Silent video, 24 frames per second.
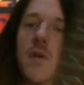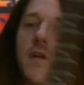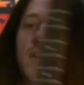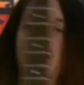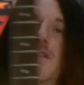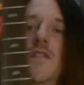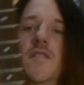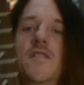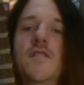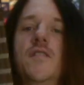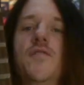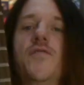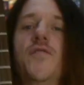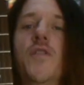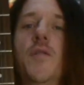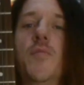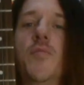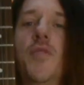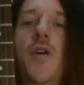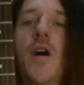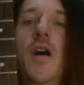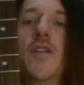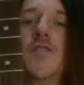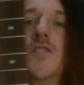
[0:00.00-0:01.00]
this is a fun
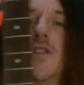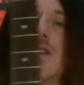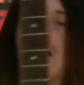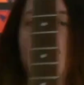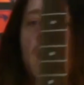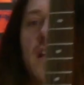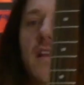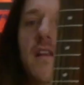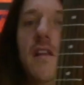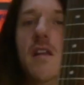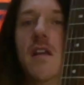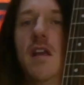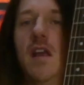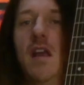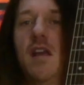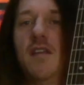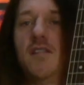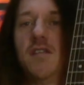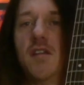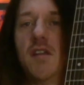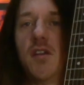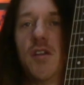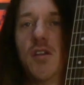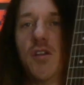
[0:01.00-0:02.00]
project,
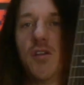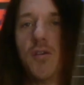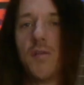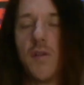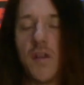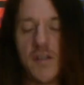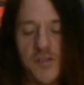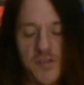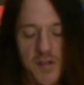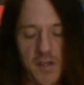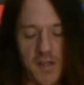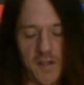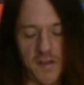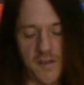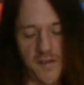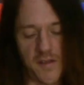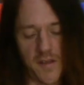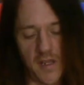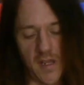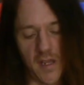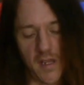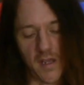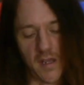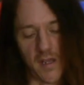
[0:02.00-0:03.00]
easy to do, as you can
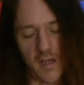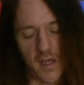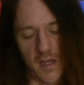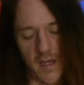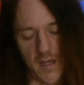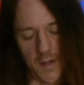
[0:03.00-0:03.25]
see,